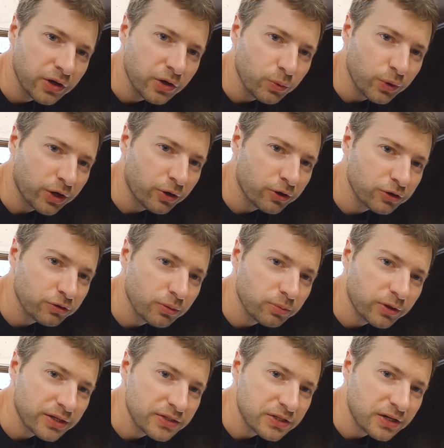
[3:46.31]
When going to
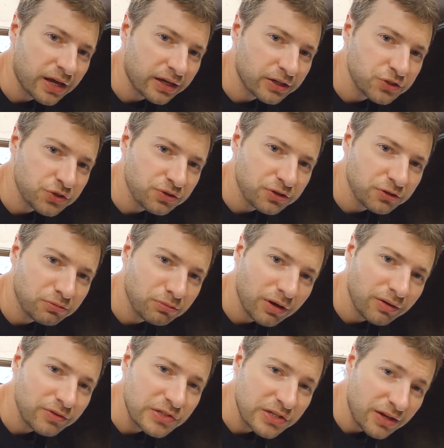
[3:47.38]
replace an axle, you
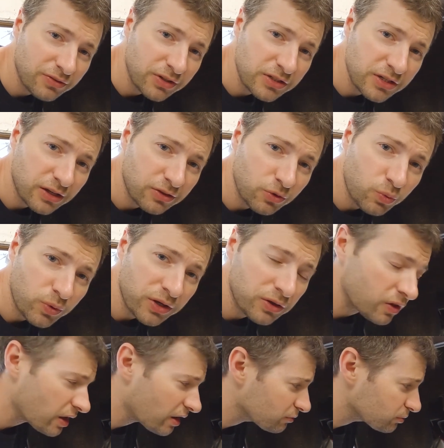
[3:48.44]
obviously have to take the
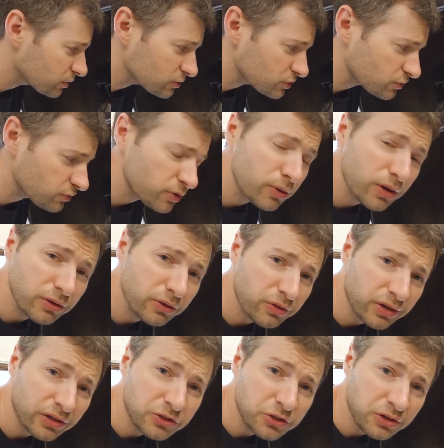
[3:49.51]
wheel off, but there's a few other
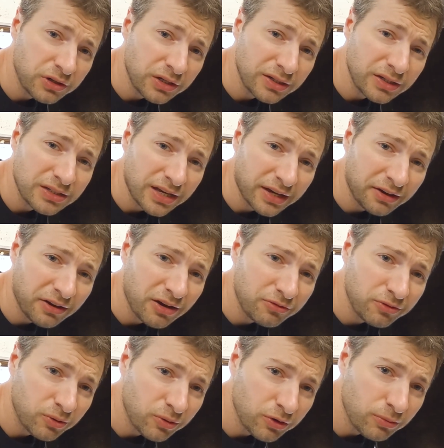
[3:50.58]
things you're going to need to take
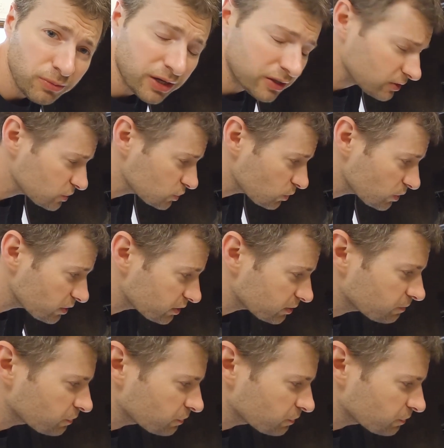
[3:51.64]
off in order to make this work.